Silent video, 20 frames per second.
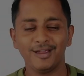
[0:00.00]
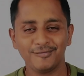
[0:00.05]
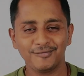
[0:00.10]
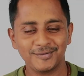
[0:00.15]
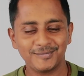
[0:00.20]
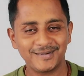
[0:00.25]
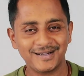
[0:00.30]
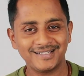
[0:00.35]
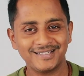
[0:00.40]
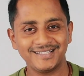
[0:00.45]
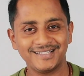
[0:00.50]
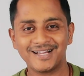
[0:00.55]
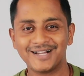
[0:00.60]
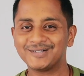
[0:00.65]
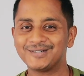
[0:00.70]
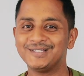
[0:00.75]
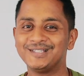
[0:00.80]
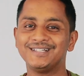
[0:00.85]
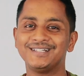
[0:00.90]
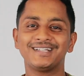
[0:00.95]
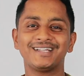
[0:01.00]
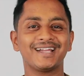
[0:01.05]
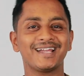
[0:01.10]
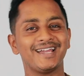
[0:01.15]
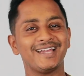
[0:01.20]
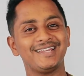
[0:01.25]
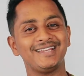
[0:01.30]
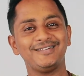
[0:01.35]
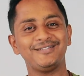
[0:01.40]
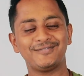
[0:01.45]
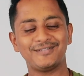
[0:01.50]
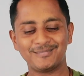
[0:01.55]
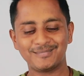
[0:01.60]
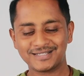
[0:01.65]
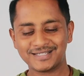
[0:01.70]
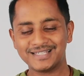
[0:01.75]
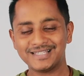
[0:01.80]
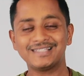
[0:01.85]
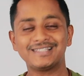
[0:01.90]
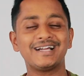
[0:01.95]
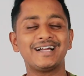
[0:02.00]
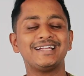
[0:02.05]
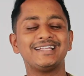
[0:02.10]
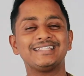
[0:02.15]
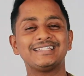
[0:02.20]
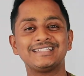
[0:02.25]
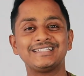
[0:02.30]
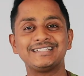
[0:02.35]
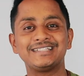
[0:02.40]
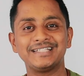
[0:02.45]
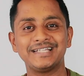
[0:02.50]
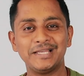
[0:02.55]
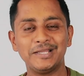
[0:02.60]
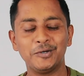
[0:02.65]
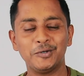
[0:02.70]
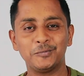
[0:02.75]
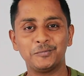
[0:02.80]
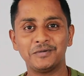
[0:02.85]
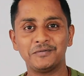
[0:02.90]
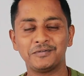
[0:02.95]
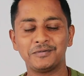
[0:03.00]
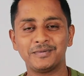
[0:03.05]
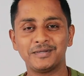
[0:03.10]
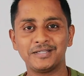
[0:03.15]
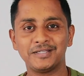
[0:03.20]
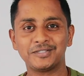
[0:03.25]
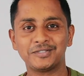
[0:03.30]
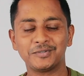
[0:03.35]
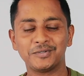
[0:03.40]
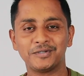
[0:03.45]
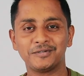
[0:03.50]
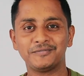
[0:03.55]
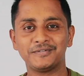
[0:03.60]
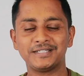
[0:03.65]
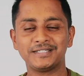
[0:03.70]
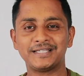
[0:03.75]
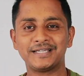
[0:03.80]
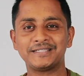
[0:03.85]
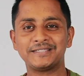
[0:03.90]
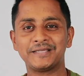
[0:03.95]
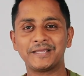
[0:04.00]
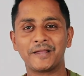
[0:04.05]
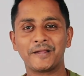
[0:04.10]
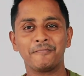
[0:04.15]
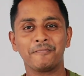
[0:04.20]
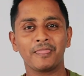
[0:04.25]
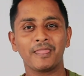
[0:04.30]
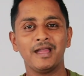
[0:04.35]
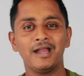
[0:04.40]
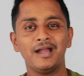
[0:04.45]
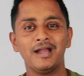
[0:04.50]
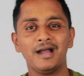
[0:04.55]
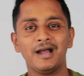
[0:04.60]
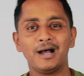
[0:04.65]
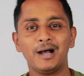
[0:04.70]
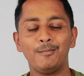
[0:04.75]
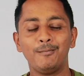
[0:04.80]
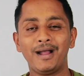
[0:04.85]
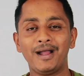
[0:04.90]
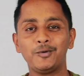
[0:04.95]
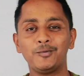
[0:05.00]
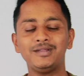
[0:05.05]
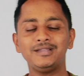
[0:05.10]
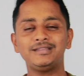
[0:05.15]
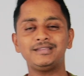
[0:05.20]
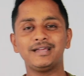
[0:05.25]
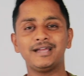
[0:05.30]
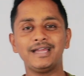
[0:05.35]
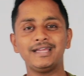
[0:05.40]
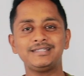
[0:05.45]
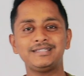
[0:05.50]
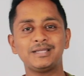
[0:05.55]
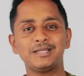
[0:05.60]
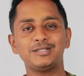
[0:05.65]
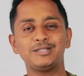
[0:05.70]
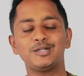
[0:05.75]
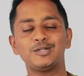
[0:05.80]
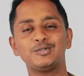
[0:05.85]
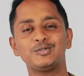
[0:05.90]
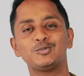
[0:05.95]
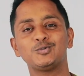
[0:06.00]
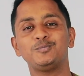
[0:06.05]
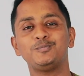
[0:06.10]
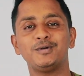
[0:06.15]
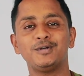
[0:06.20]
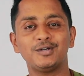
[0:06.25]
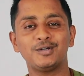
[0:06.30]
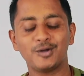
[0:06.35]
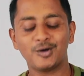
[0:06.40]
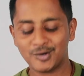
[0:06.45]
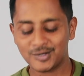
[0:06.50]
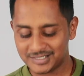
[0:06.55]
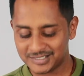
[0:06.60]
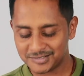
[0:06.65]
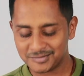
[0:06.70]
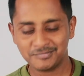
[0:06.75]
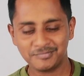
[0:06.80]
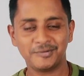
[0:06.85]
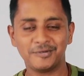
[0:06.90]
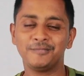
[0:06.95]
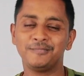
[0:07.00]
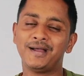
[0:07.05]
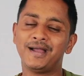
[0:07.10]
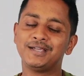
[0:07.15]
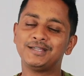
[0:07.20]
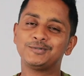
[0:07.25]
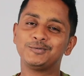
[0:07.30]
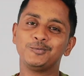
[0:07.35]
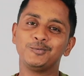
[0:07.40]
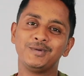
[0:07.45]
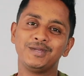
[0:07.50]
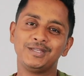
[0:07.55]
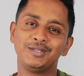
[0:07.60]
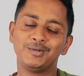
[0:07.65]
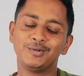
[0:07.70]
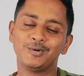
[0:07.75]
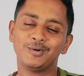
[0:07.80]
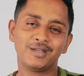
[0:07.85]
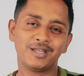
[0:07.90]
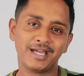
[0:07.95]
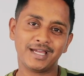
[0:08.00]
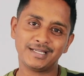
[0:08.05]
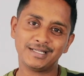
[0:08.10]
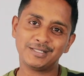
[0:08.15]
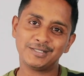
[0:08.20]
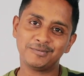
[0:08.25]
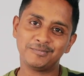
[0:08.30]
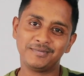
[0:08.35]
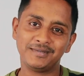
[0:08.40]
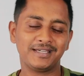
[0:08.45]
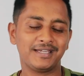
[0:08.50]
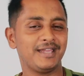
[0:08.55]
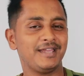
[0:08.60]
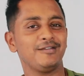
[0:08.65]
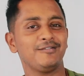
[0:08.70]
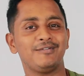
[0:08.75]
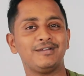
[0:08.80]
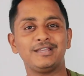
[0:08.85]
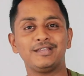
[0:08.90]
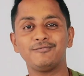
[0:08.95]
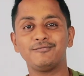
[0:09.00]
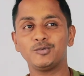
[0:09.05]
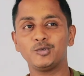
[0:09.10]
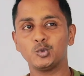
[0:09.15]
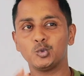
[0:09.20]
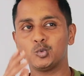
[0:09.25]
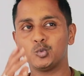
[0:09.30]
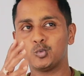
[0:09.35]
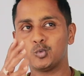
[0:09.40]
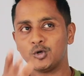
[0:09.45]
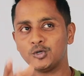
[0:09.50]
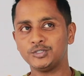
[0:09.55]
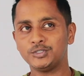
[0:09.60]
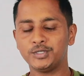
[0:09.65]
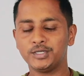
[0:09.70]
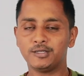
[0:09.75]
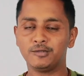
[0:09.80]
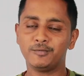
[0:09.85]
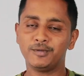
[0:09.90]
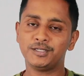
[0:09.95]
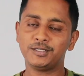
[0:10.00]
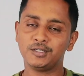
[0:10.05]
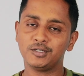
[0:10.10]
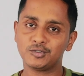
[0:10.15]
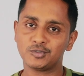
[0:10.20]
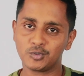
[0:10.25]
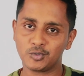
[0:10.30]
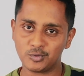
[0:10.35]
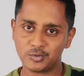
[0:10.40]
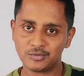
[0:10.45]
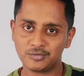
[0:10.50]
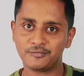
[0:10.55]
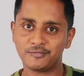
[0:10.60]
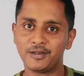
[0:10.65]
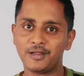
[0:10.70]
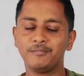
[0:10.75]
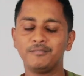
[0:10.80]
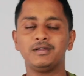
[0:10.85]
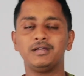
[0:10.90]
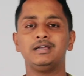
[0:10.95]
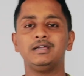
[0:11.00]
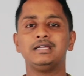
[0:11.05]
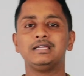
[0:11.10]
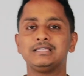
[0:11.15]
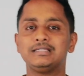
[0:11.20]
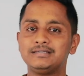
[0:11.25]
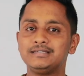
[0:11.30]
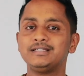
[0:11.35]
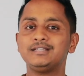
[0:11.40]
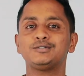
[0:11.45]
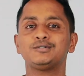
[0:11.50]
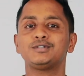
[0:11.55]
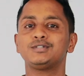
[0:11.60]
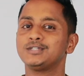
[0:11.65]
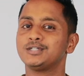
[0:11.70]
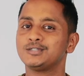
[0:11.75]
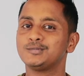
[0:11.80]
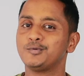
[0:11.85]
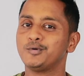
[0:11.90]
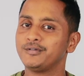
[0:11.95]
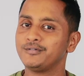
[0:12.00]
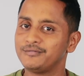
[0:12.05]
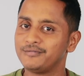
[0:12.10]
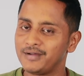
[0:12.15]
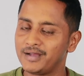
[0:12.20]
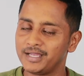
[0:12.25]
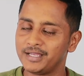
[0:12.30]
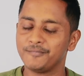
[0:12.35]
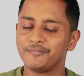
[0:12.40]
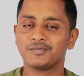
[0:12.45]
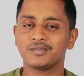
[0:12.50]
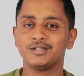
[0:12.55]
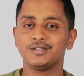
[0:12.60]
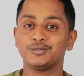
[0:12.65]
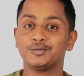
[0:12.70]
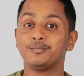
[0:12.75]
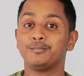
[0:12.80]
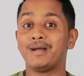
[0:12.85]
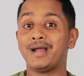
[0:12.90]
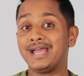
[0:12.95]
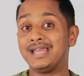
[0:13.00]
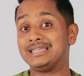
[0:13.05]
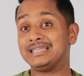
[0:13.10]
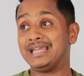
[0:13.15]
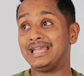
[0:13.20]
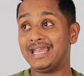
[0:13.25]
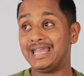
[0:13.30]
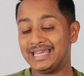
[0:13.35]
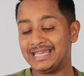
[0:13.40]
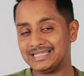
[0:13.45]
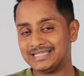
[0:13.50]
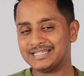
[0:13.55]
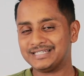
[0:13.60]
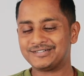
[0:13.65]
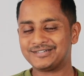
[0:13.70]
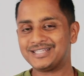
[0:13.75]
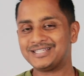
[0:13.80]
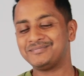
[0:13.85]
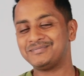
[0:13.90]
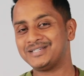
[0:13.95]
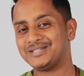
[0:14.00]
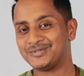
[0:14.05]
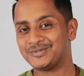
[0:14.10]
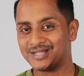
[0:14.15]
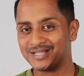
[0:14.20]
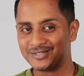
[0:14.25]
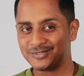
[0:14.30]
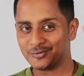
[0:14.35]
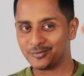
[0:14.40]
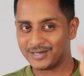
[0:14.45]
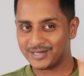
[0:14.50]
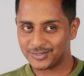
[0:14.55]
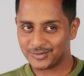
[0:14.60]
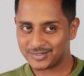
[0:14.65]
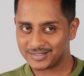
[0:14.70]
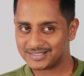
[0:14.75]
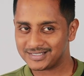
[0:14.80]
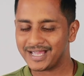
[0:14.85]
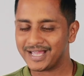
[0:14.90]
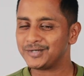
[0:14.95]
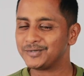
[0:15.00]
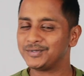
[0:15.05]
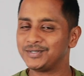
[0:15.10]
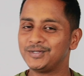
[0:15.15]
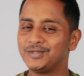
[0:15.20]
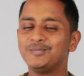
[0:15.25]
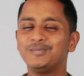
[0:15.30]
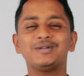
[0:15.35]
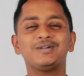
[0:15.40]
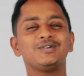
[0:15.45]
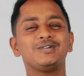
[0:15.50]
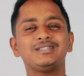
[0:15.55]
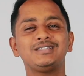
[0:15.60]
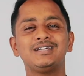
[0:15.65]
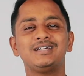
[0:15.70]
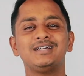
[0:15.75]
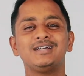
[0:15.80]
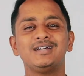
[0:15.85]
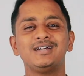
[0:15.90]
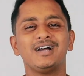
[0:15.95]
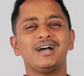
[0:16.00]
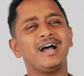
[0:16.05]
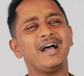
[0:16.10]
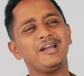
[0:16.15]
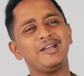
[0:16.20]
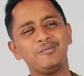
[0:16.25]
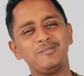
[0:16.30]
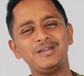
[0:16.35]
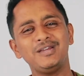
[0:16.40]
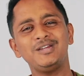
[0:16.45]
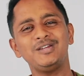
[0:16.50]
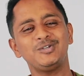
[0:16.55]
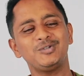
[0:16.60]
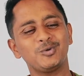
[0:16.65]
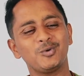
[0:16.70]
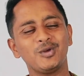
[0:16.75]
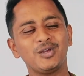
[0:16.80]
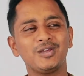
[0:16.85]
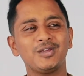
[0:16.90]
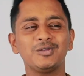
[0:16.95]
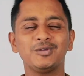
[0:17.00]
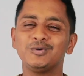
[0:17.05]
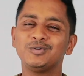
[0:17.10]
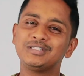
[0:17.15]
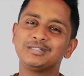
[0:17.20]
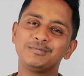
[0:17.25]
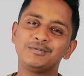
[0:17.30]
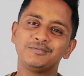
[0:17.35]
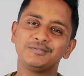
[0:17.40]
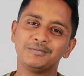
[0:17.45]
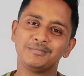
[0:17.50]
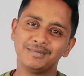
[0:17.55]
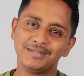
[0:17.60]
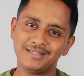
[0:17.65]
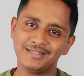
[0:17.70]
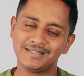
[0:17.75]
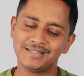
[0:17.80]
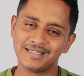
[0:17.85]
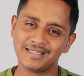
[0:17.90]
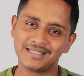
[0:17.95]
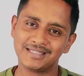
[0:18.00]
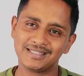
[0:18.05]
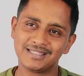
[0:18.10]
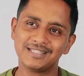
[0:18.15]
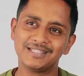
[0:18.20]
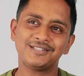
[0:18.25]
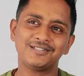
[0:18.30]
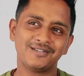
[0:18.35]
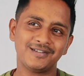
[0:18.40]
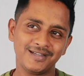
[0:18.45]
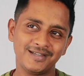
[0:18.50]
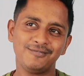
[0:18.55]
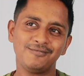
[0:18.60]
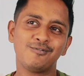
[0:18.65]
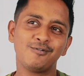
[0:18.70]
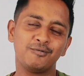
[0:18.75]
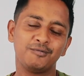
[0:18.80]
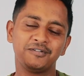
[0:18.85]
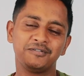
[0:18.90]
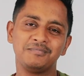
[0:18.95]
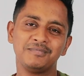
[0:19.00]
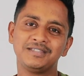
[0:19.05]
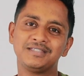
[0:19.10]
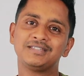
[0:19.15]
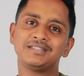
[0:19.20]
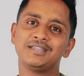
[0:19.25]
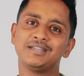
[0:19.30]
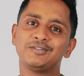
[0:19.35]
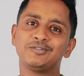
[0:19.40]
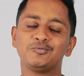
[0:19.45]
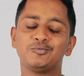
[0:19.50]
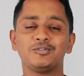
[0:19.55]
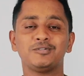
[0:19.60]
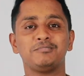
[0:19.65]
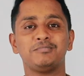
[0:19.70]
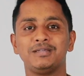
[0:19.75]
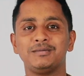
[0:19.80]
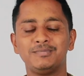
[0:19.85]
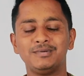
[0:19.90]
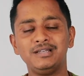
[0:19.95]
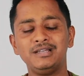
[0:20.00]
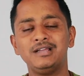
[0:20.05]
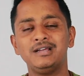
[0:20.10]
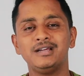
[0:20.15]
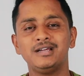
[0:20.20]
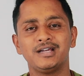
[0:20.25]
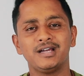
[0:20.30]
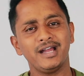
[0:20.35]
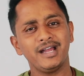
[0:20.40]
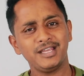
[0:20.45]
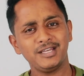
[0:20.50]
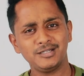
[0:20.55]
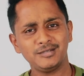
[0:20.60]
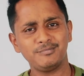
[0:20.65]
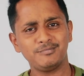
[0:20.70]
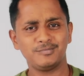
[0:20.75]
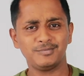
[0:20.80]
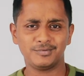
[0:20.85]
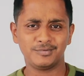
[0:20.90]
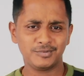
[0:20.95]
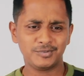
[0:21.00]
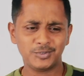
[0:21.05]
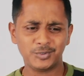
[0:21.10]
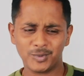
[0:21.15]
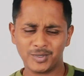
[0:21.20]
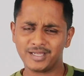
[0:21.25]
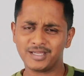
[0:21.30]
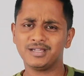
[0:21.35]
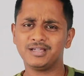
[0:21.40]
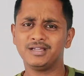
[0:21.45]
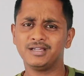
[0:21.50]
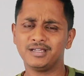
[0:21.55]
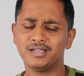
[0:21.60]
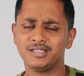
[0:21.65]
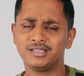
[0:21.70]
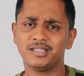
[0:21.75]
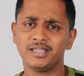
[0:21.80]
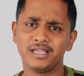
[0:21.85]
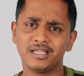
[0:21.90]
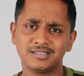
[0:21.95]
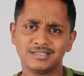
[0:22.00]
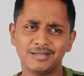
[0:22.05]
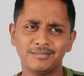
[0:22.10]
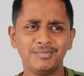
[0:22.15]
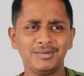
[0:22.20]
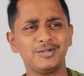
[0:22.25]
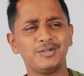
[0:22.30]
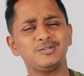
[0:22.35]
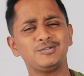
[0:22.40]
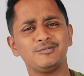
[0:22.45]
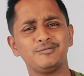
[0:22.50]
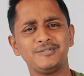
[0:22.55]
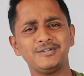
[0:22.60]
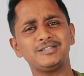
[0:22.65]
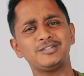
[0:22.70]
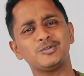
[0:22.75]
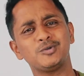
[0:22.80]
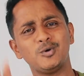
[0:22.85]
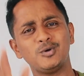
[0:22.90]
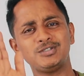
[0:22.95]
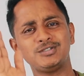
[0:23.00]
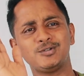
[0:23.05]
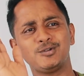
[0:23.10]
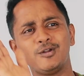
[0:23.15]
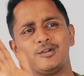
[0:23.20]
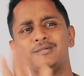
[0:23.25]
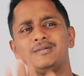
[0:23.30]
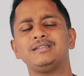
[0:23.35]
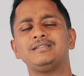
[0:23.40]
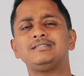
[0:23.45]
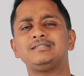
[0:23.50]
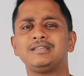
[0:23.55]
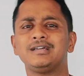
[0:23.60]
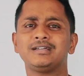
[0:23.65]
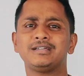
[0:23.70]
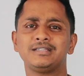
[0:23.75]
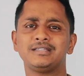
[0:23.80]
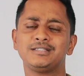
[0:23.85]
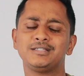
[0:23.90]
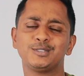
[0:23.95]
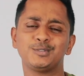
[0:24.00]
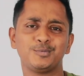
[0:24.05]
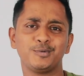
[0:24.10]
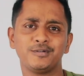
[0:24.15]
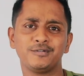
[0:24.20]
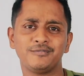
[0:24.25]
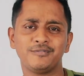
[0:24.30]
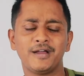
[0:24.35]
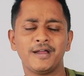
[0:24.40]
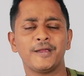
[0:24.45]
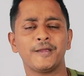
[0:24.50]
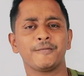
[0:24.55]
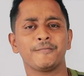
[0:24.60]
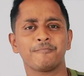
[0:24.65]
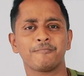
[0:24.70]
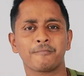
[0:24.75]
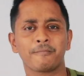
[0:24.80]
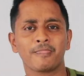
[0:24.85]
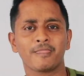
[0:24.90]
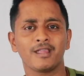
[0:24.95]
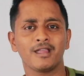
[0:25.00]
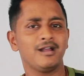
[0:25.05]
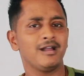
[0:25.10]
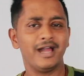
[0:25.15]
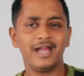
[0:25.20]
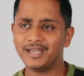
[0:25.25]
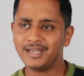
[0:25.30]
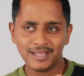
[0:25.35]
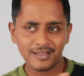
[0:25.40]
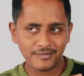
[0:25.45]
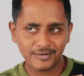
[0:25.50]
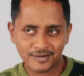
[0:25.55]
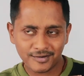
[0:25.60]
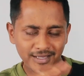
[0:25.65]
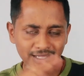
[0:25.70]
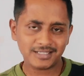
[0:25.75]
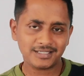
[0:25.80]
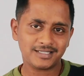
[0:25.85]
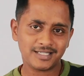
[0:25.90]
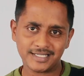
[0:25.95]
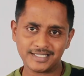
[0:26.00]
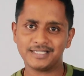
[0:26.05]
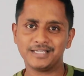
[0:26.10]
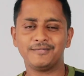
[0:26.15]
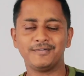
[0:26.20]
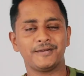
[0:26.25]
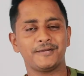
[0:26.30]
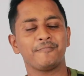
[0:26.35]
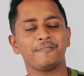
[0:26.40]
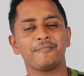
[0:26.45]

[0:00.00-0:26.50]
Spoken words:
everybody, Nakul here again from Skills IELTS. Really hope everybody is doing fantastic. I'm back with yet another super awesome packed video on IELTS speaking. Well, if you want to elevate your scores from 6 or 6.5 to band 8, then trust me, today's video is that video, because I'll be showing you some of the mistakes, the straightforward mistakes what people end up doing in the exam, because of which scores are always stuck at 6.5 and never reach that 7.